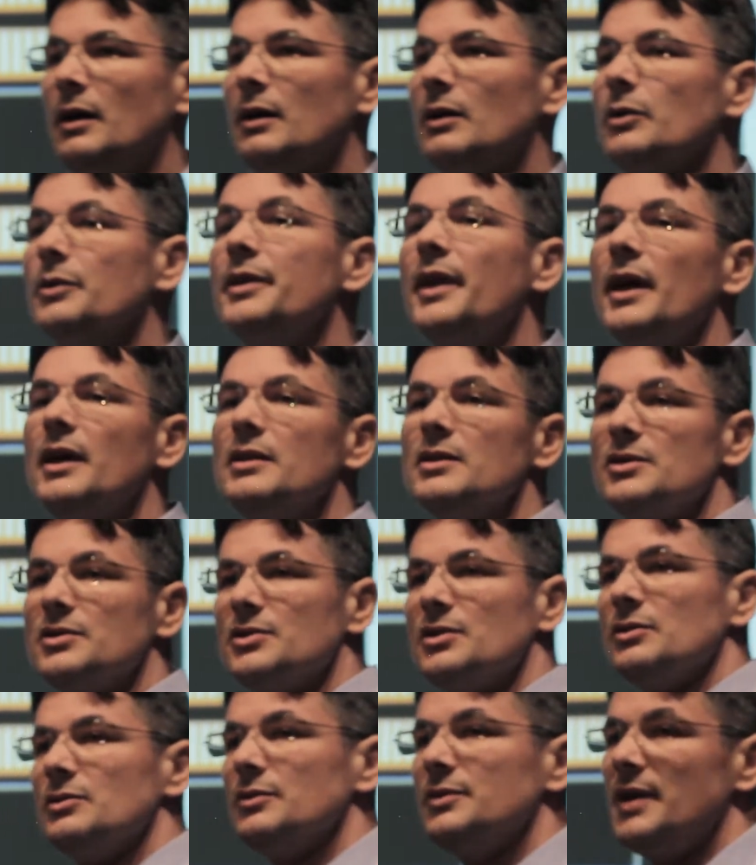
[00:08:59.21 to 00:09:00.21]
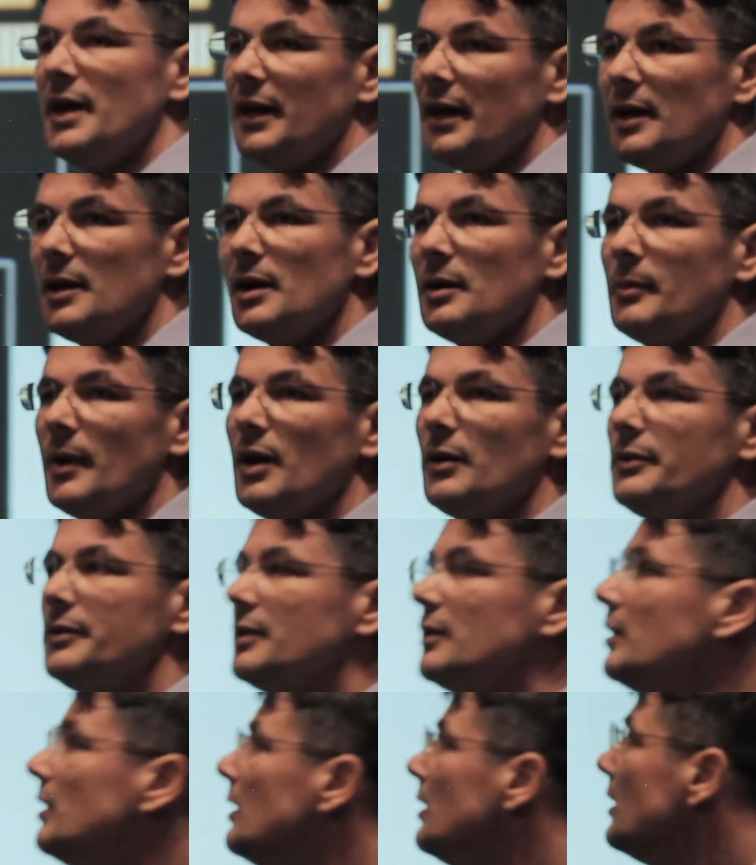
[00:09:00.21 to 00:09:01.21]
containers to take care about.
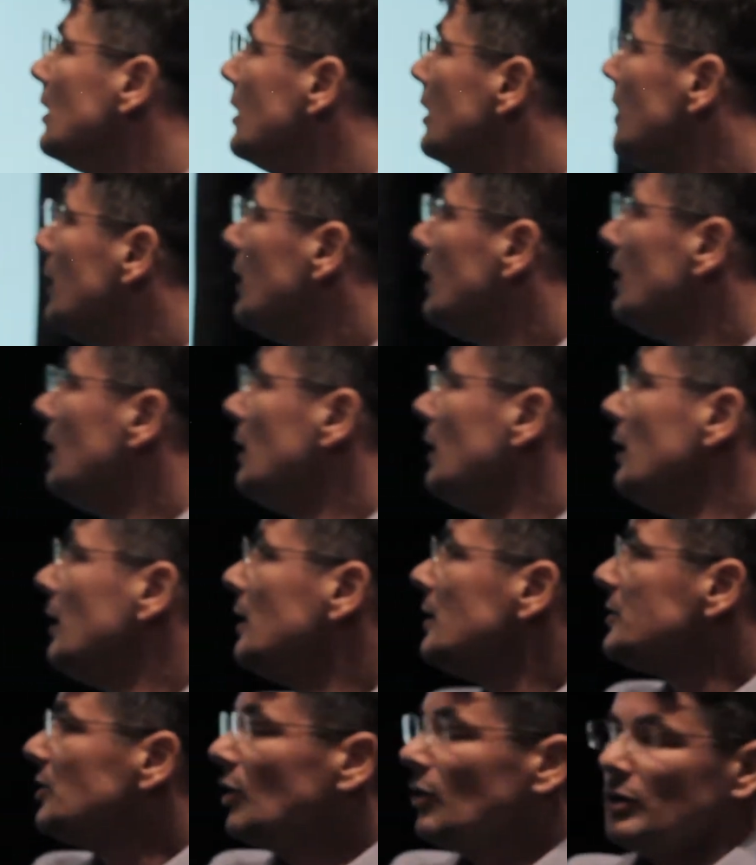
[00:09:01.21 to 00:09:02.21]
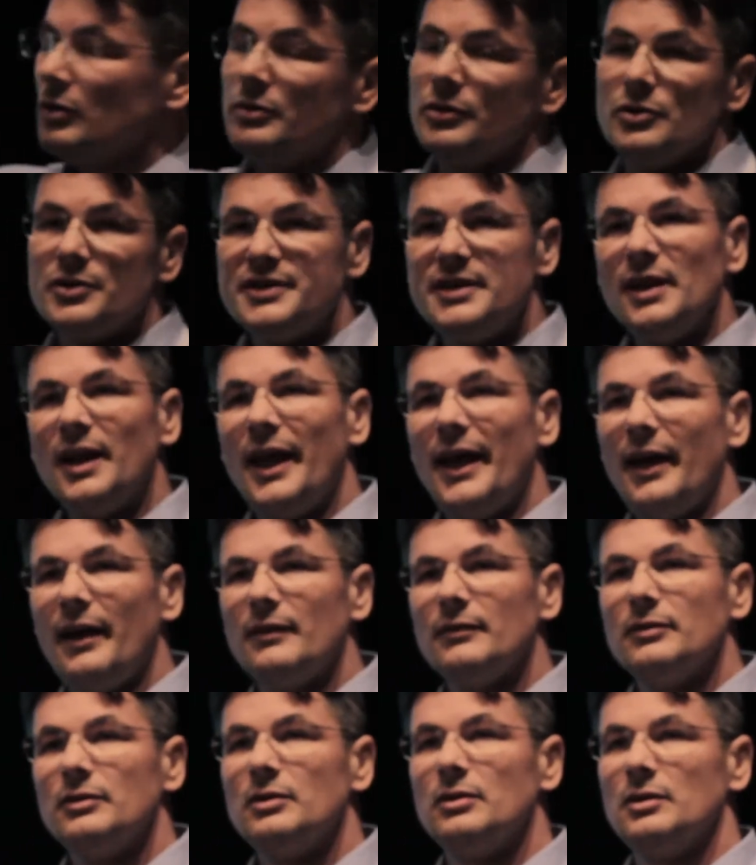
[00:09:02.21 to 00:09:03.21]
So you still
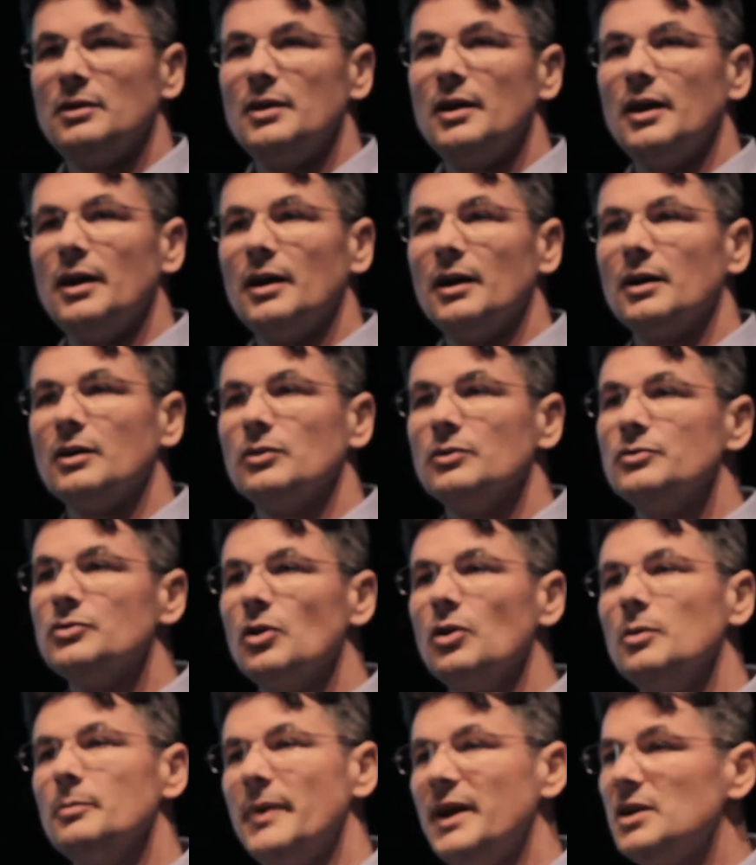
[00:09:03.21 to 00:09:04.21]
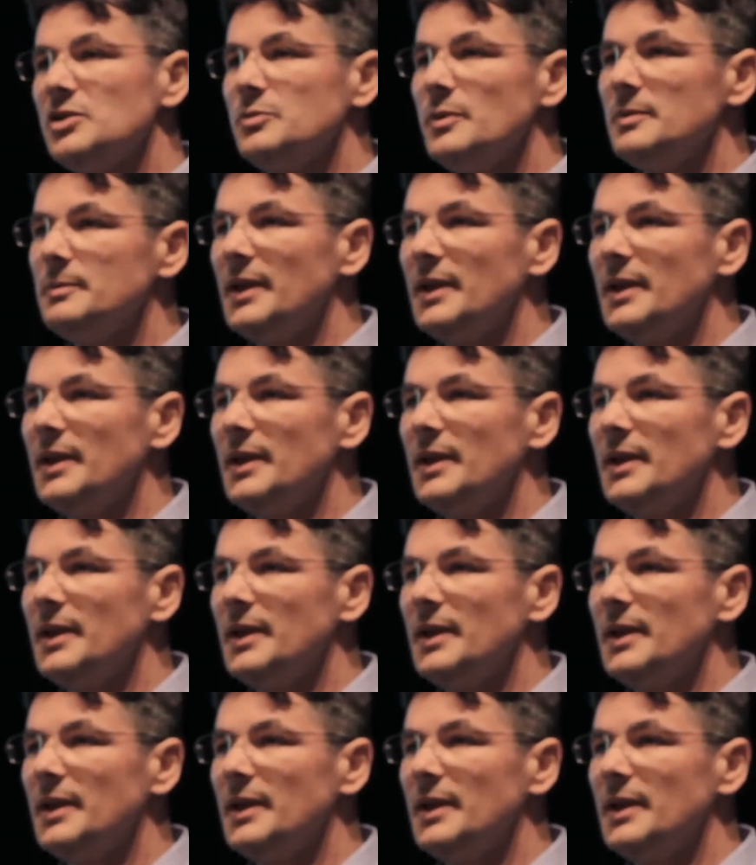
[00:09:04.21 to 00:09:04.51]
have the control management